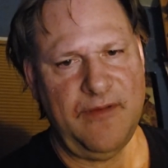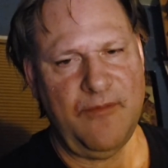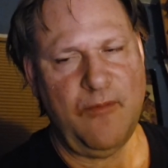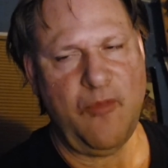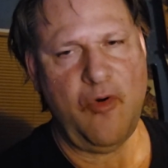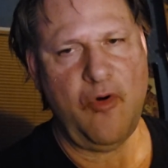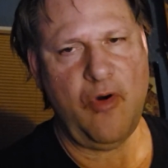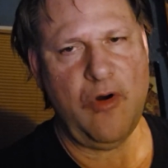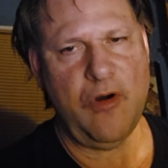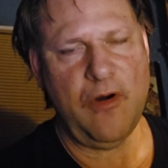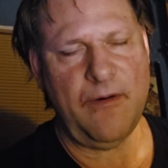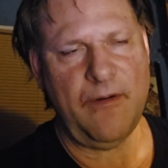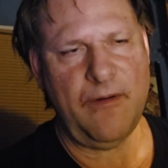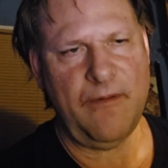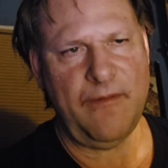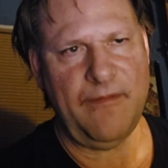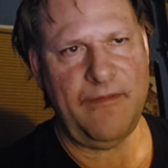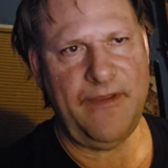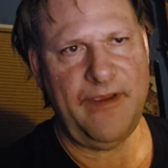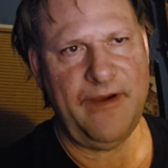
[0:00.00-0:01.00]
the more
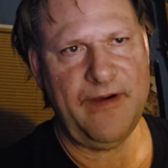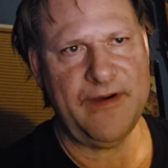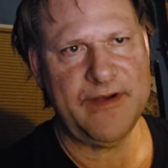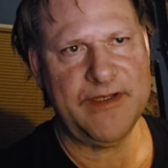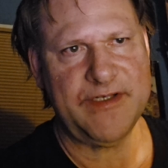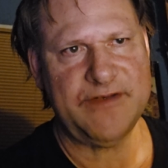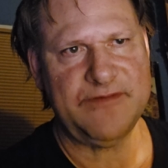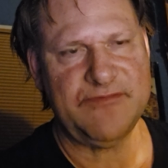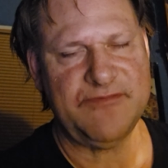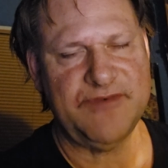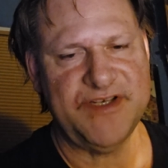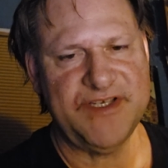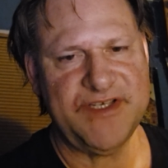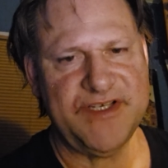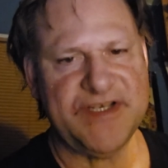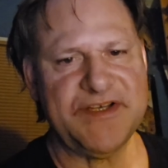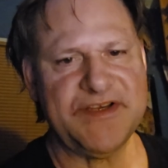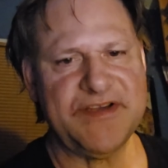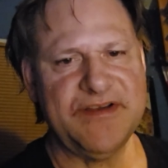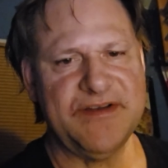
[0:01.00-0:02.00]
there is
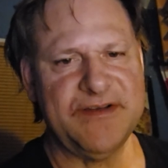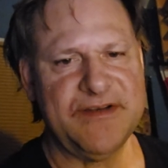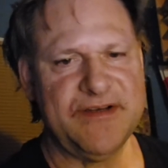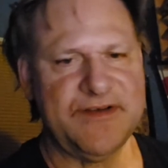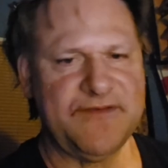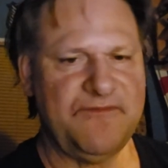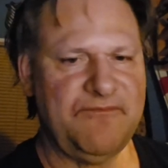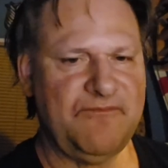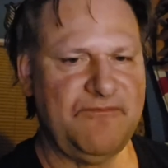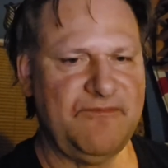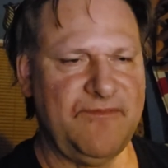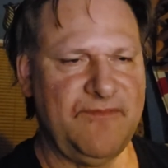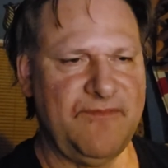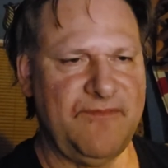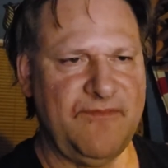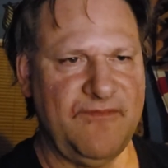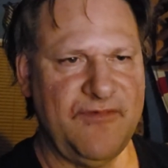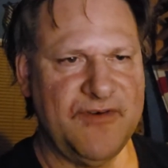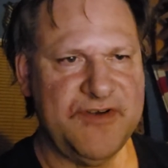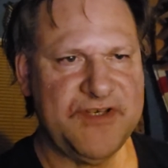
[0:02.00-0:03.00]
resistance.
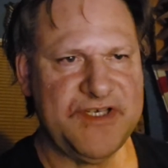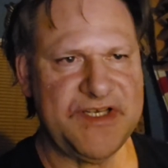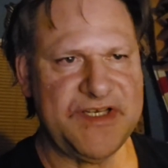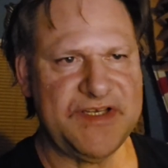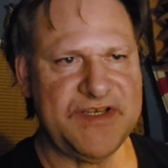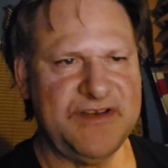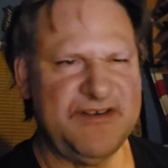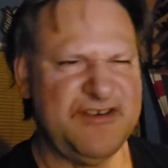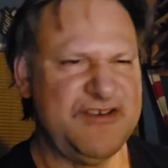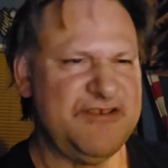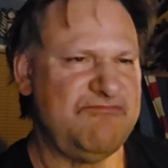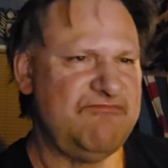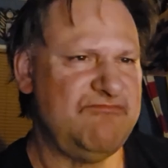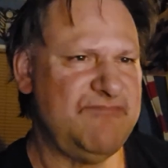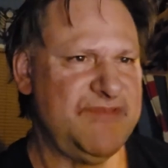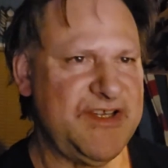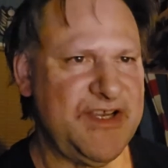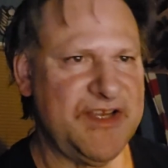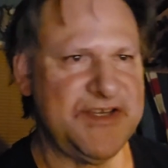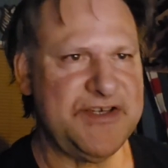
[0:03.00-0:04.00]
Resistance
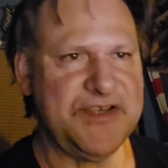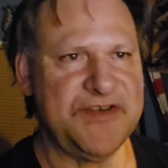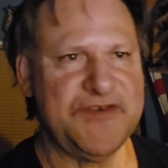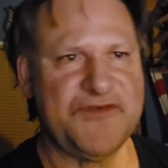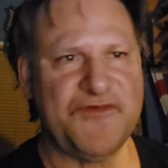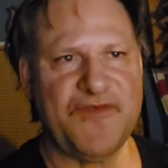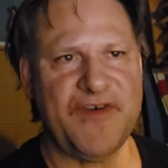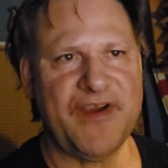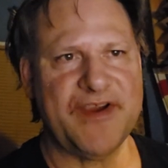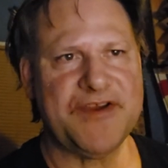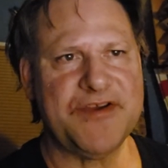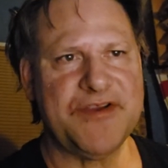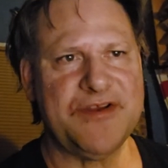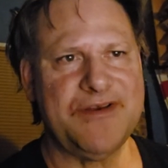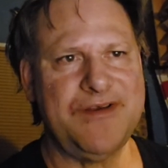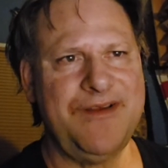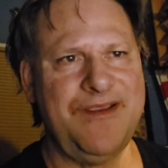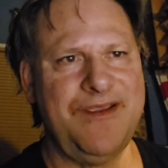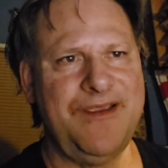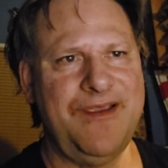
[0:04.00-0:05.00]
such as
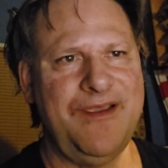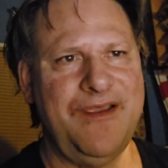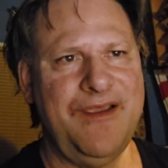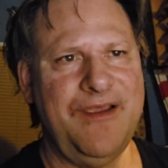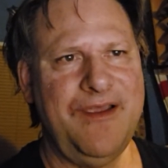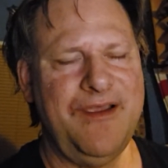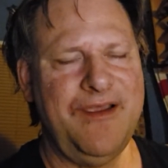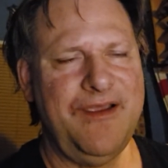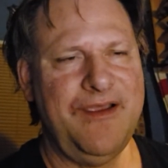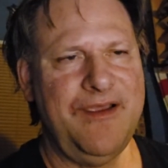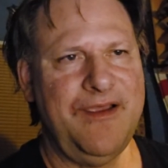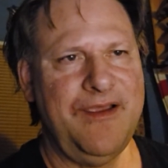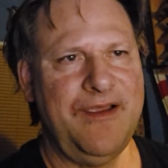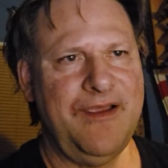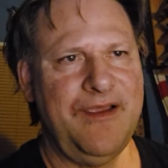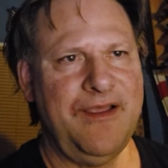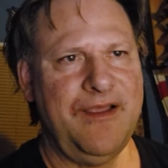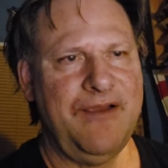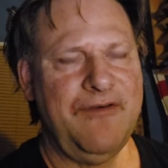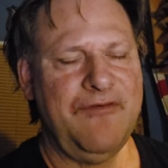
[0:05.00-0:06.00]
friction,
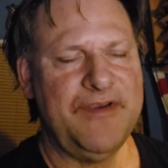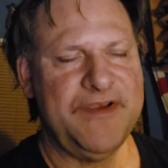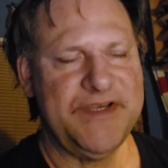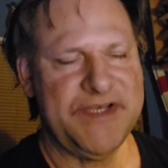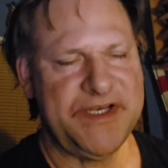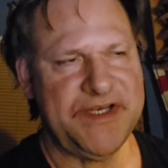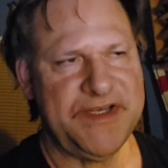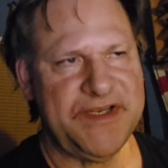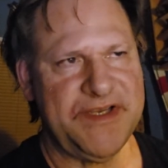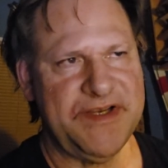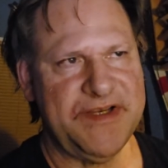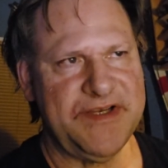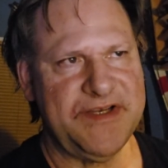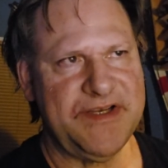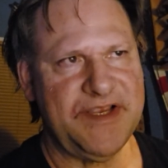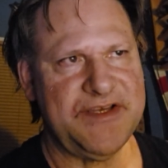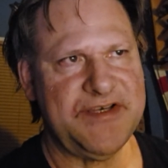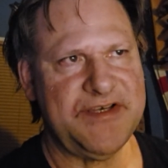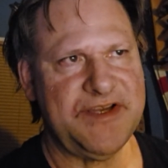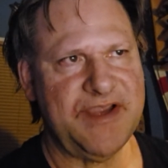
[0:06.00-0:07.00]
resistance
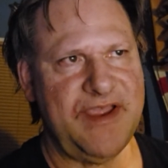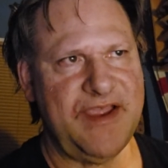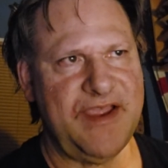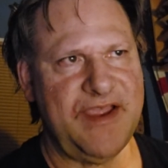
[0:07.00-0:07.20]
such